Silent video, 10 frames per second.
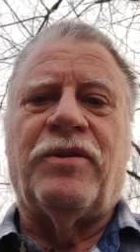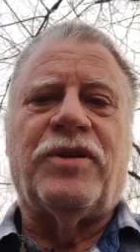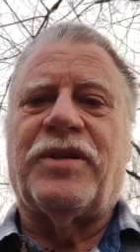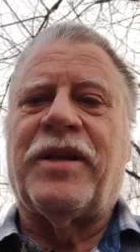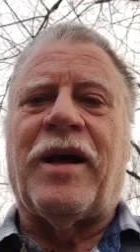You
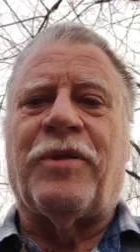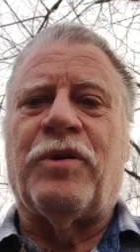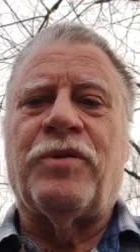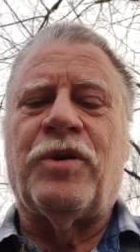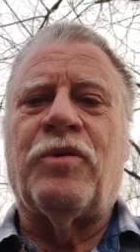just get out
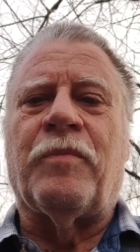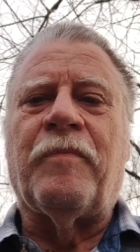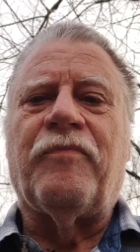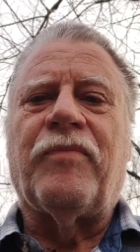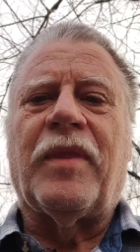there and do them.
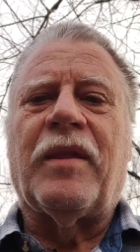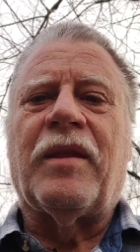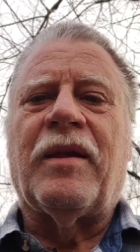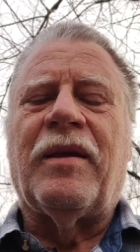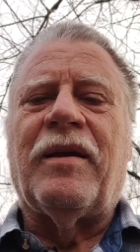
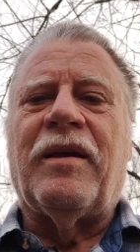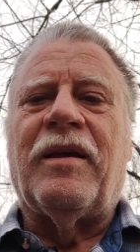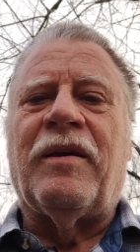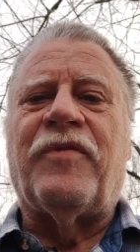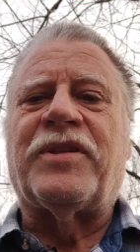
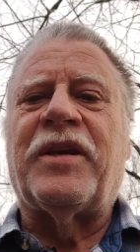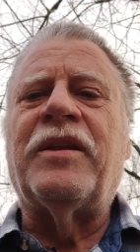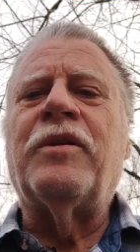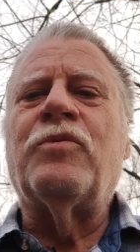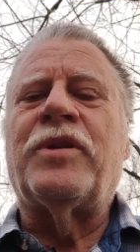If it's
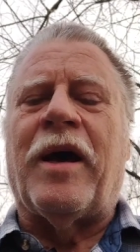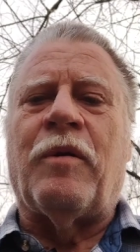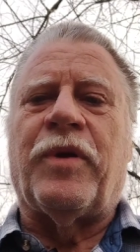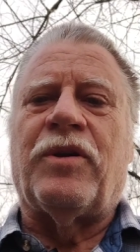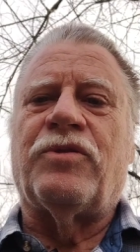getting you
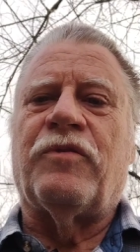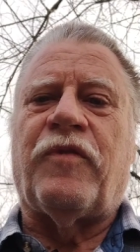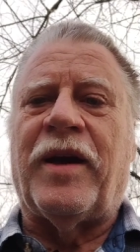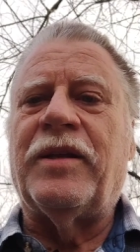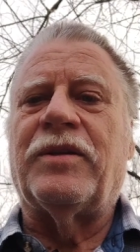down because you're
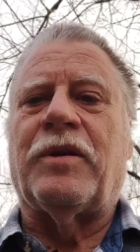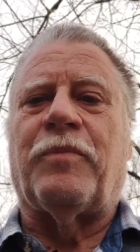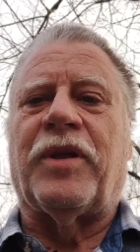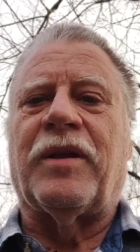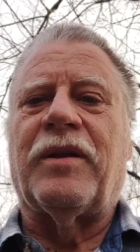fighting
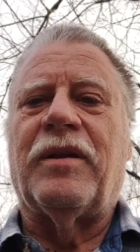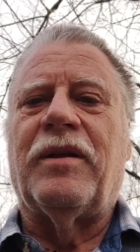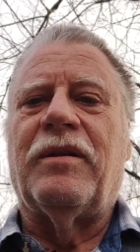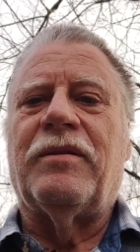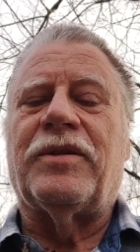something,
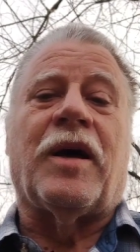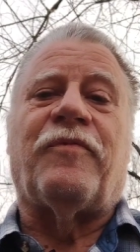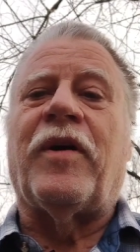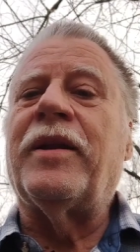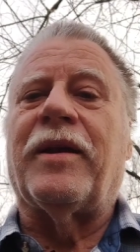
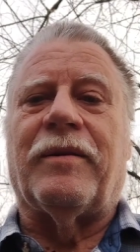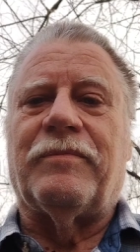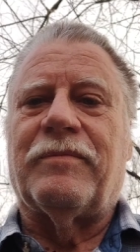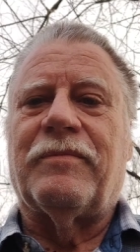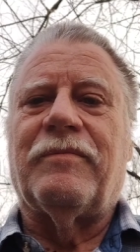stop fighting it.
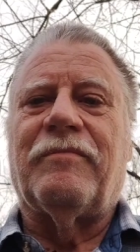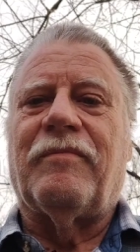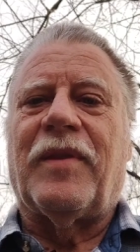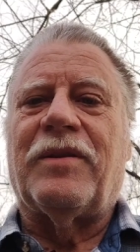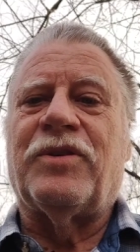
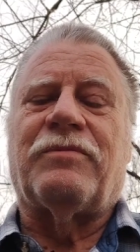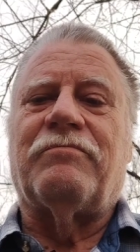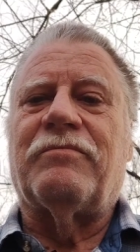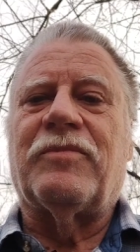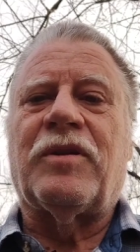Just
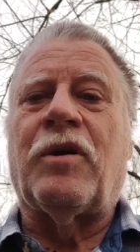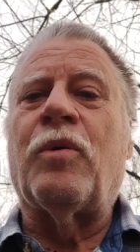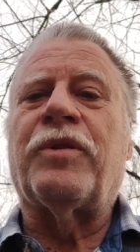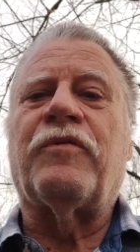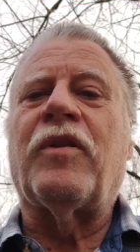
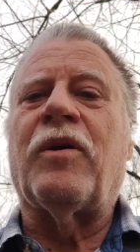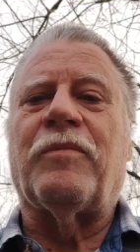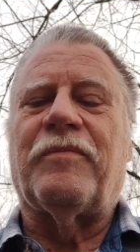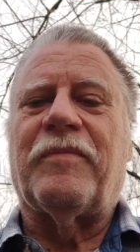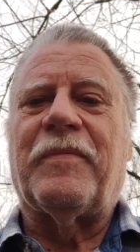go with the flow.
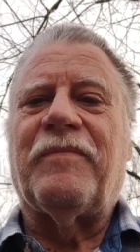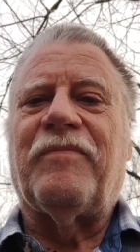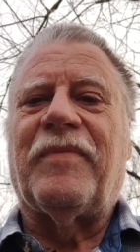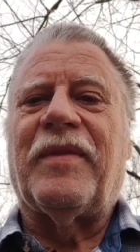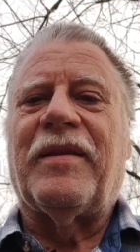
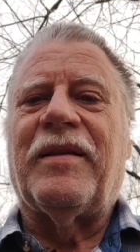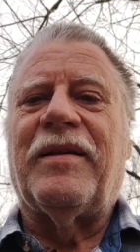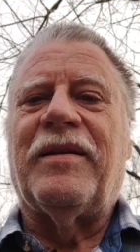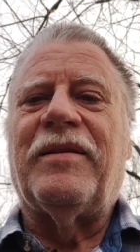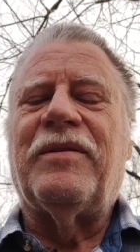
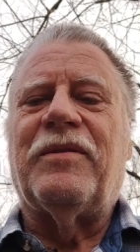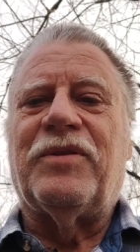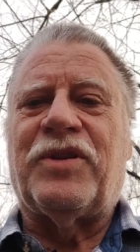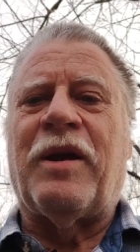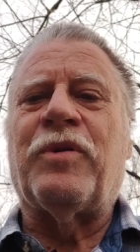
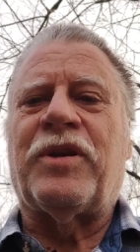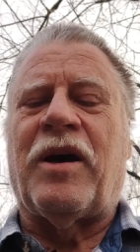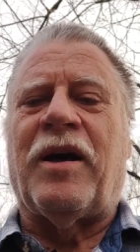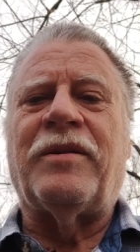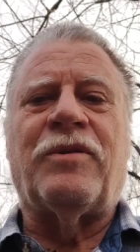Stay with
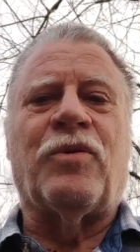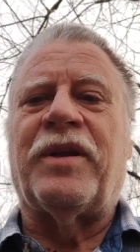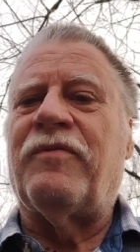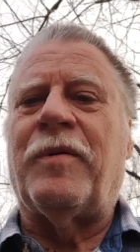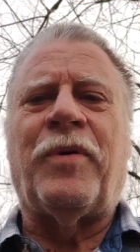God. Don't
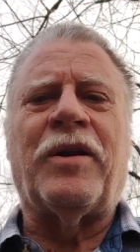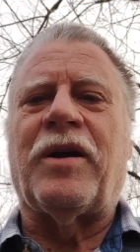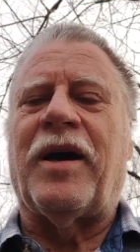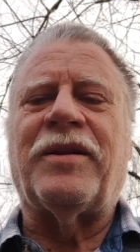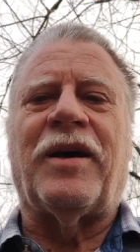give up on
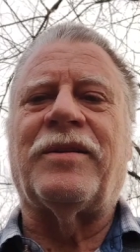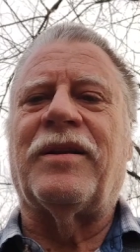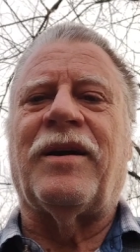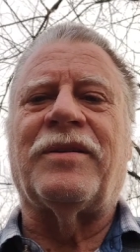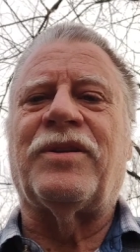God.
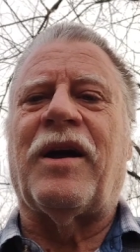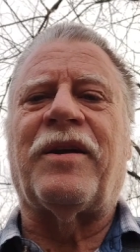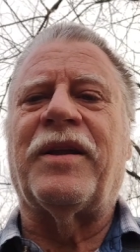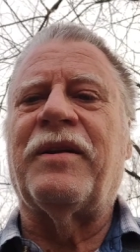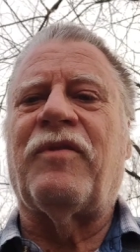God's not
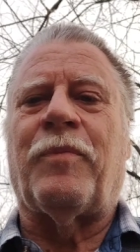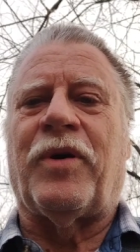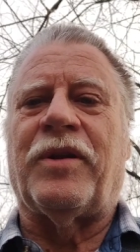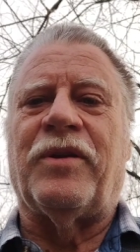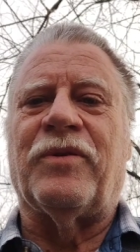going to give up
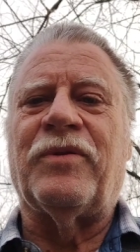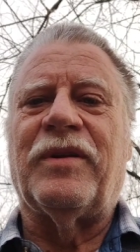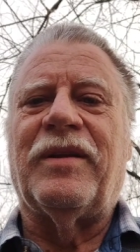on you.